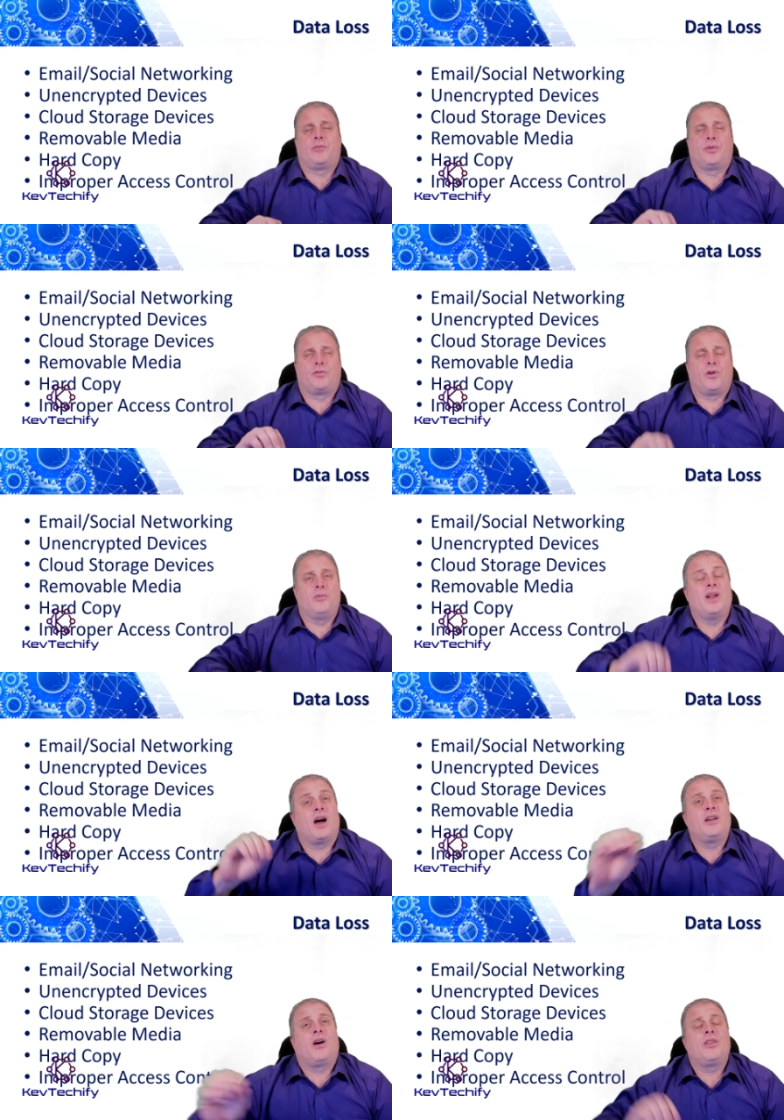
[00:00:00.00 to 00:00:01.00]
perform an
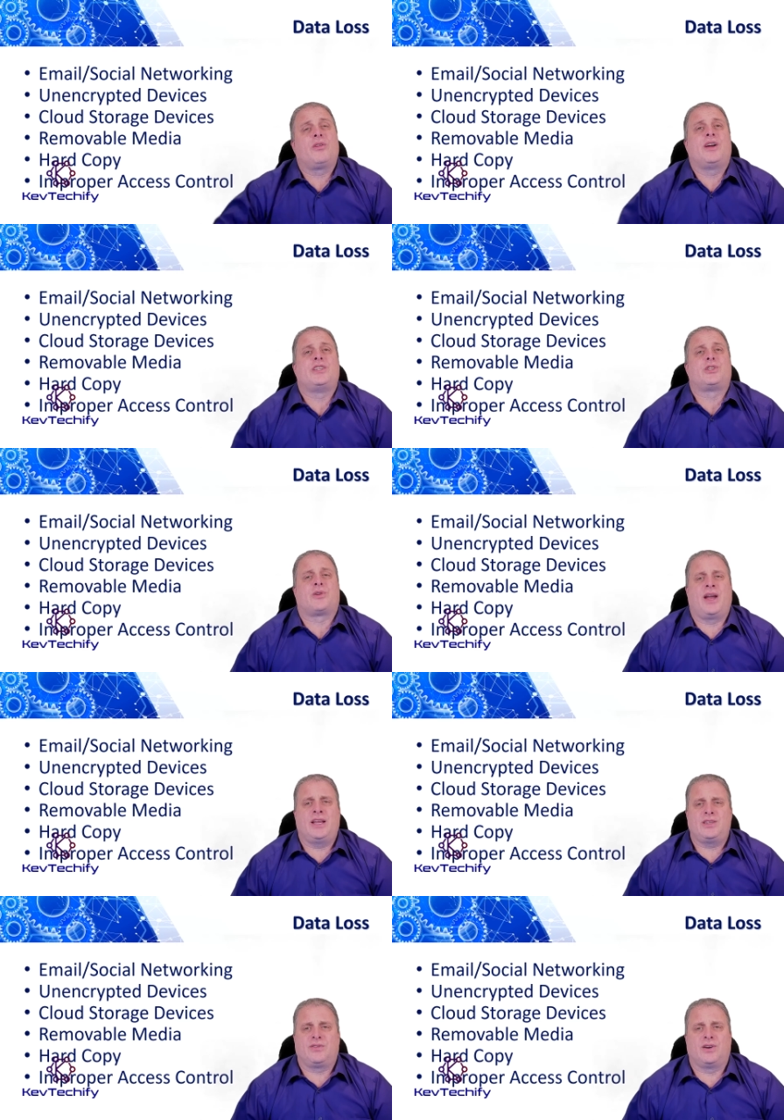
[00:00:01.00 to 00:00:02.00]
unauthorized
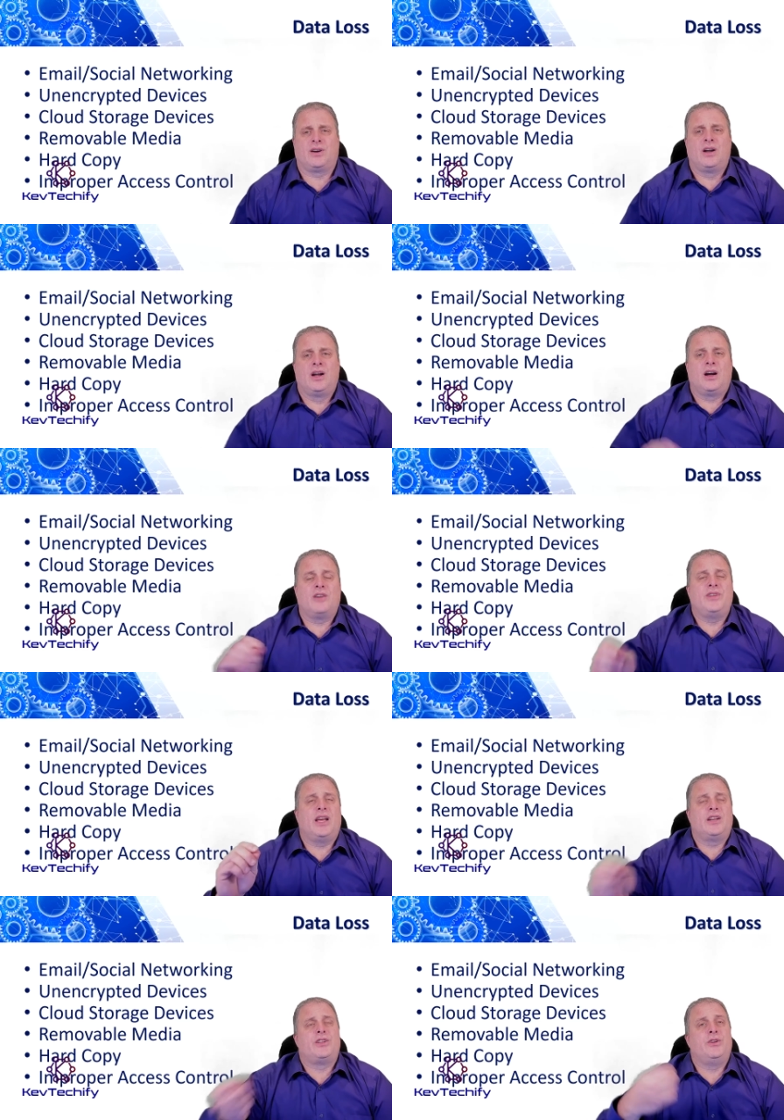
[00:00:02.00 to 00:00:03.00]
transfer of
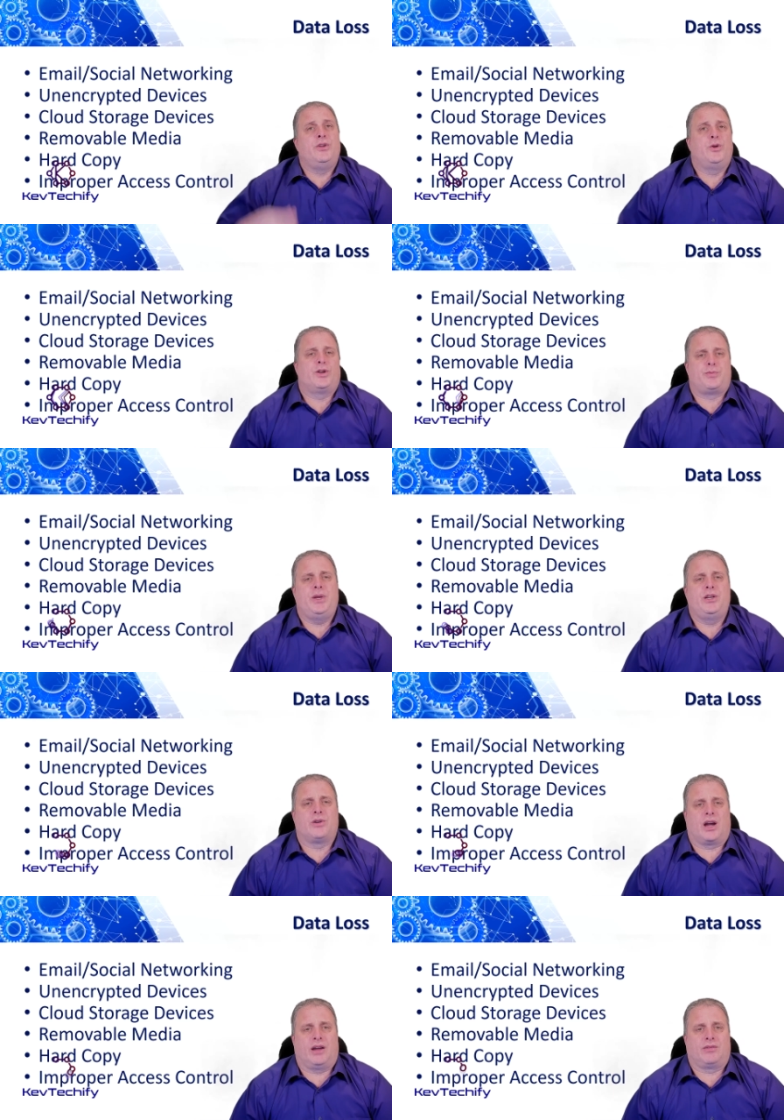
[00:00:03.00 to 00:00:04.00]
data to a USB
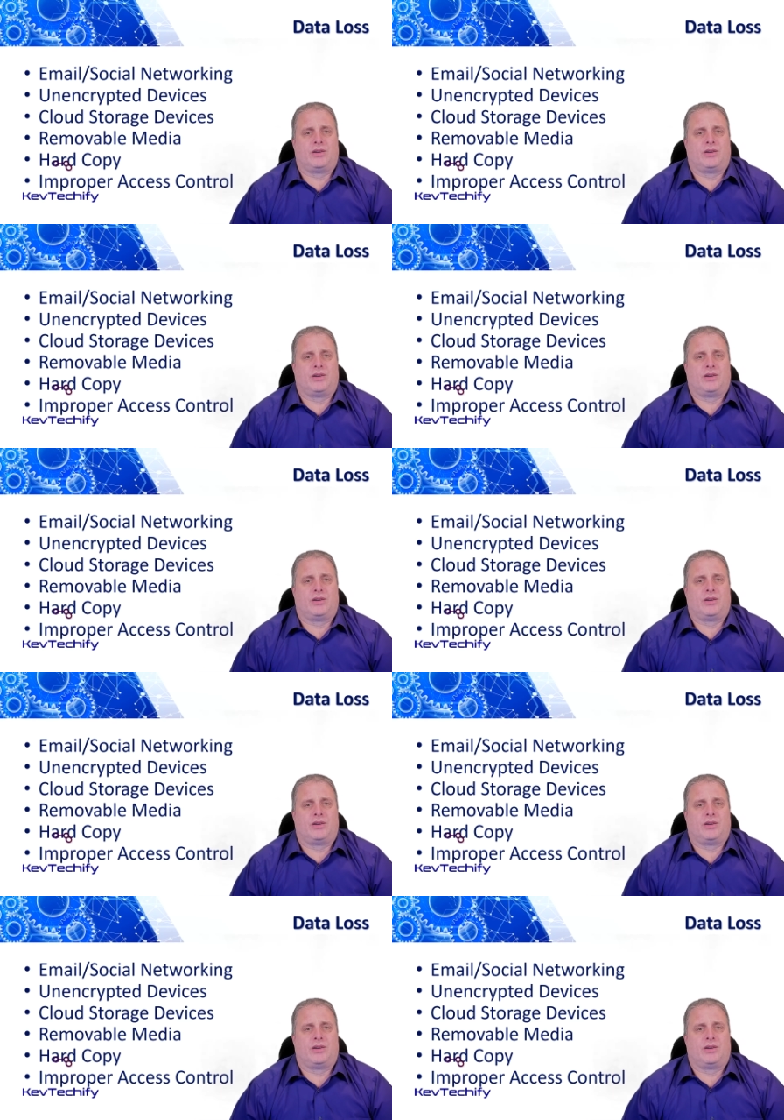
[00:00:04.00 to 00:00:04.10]
drive.